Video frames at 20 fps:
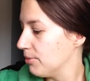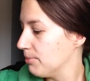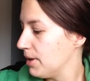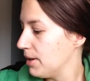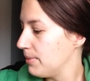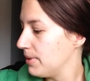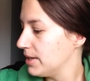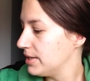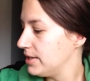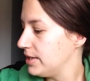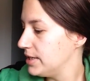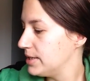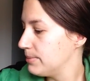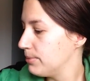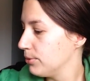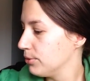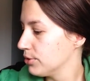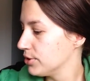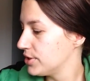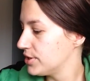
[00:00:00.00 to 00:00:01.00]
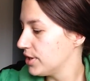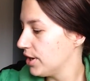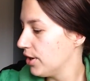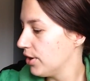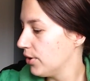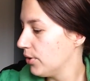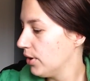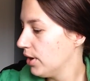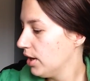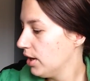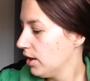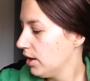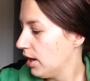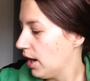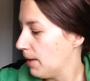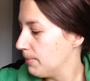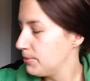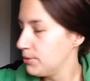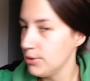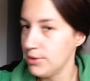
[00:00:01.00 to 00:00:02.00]
maybe a teaspoon or so,
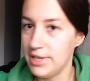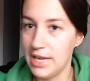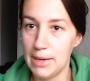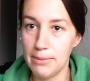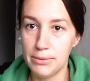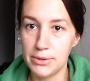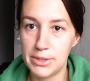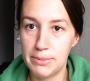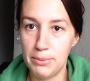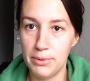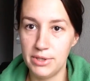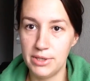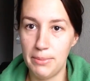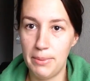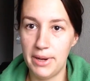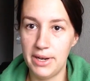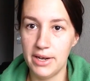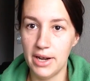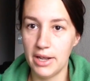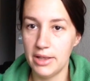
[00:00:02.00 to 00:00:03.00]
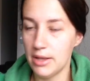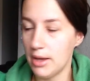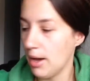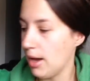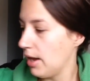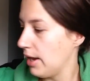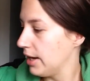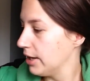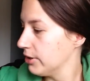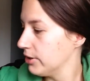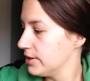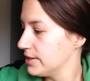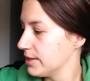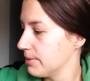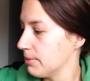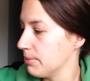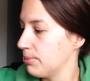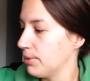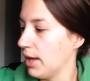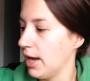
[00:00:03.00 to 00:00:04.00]
up to a tablespoon, depending on the areas
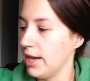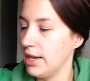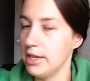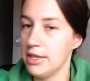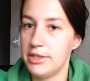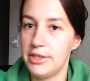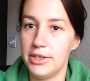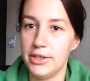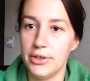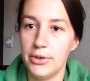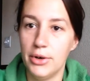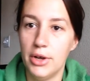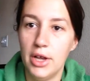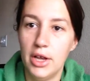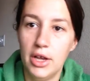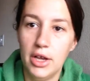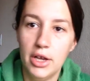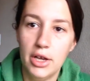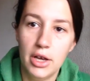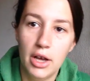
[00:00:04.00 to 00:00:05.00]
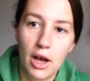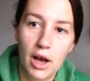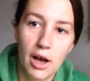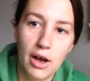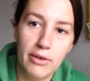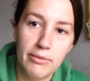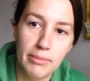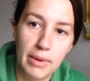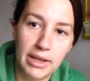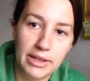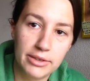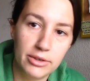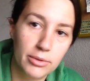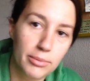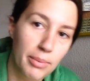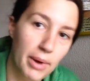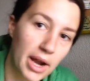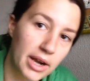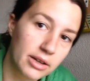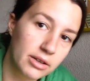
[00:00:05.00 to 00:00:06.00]
I'm applying it to, of my
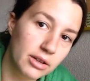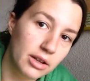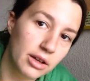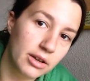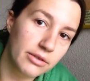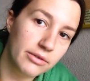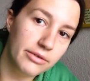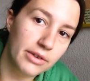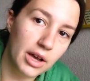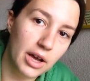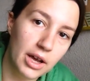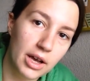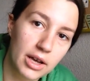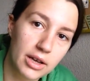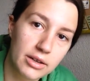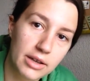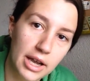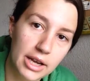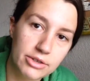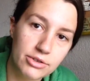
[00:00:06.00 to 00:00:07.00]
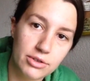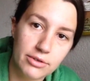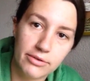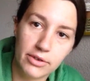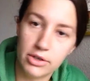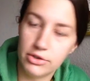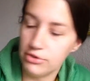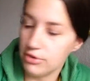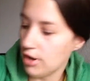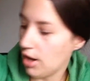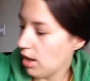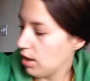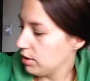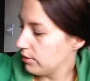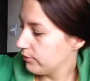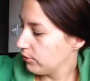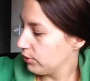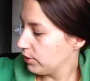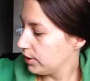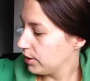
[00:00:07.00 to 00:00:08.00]
little bottle of extra virgin
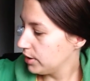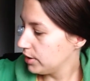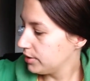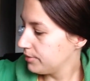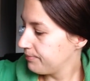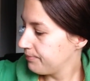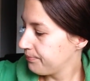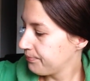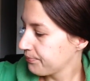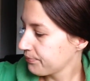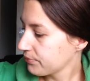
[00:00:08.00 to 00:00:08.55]
olive oil,